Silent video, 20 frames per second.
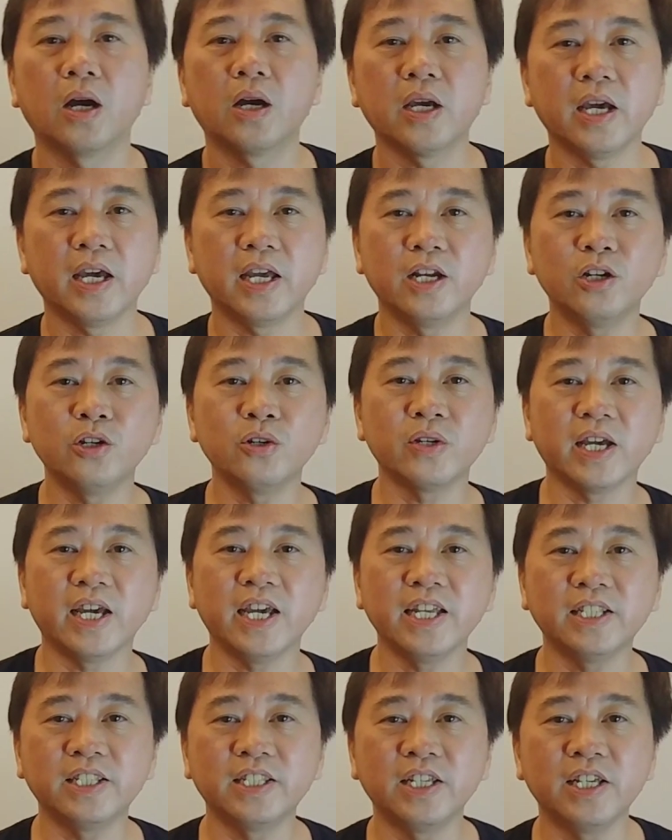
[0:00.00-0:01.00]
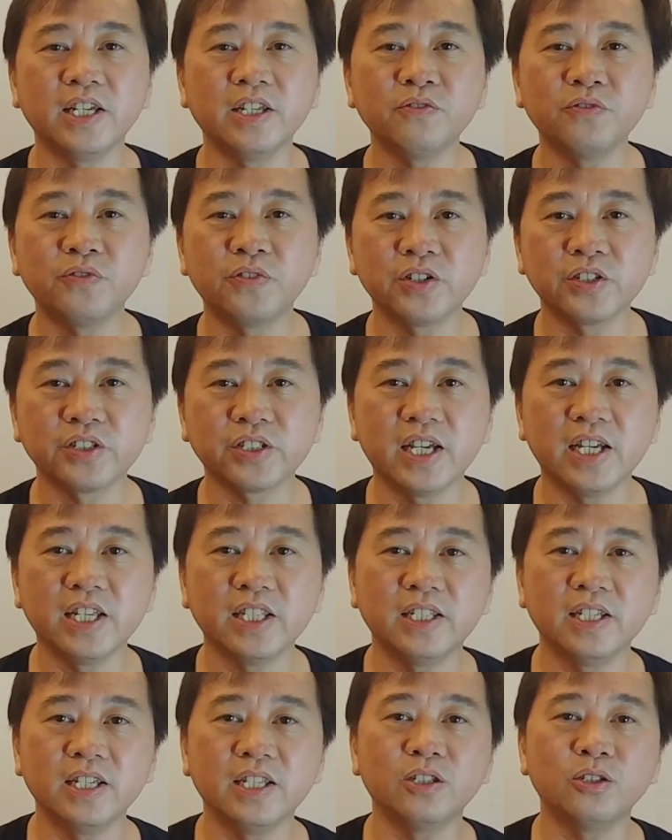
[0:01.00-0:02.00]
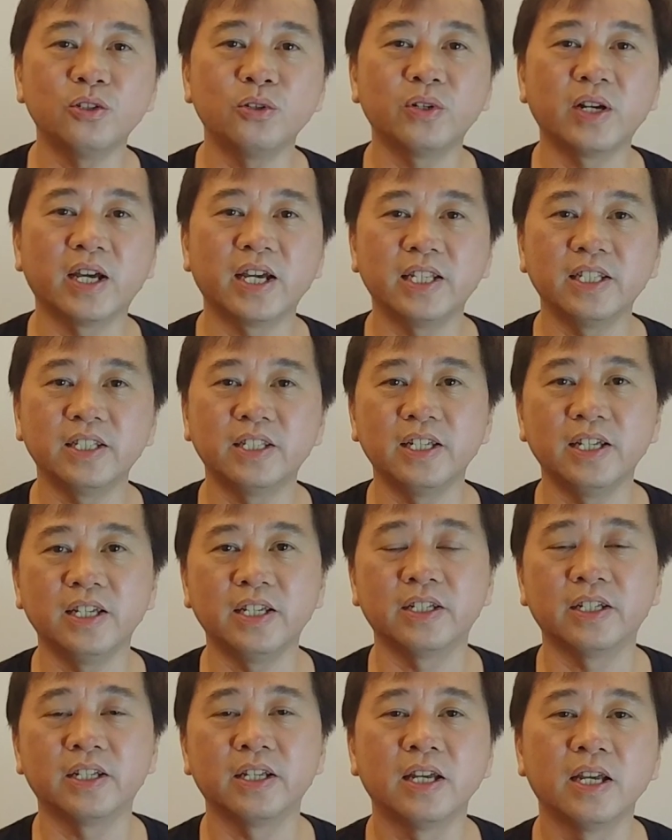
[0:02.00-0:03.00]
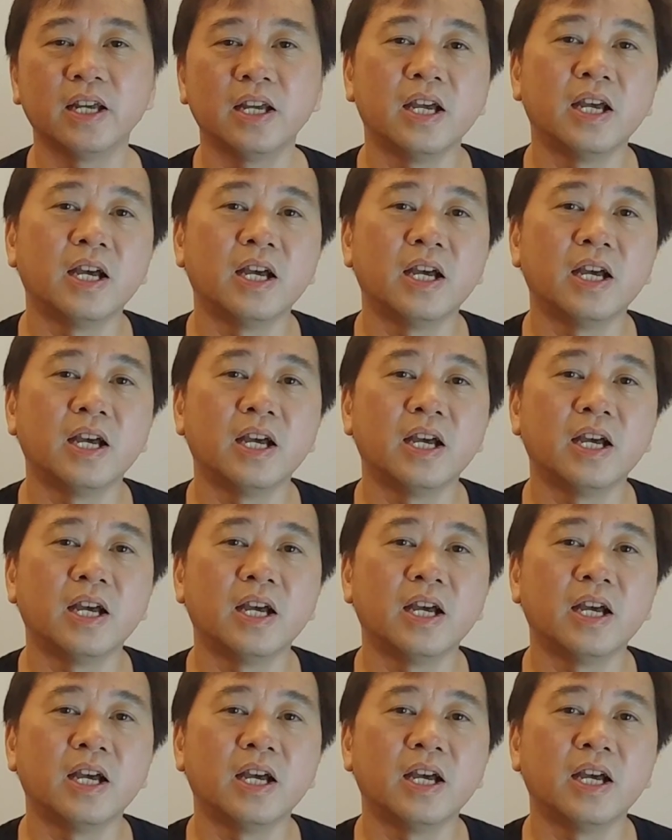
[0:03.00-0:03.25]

Okay, Luke 18, verse 18 to 19.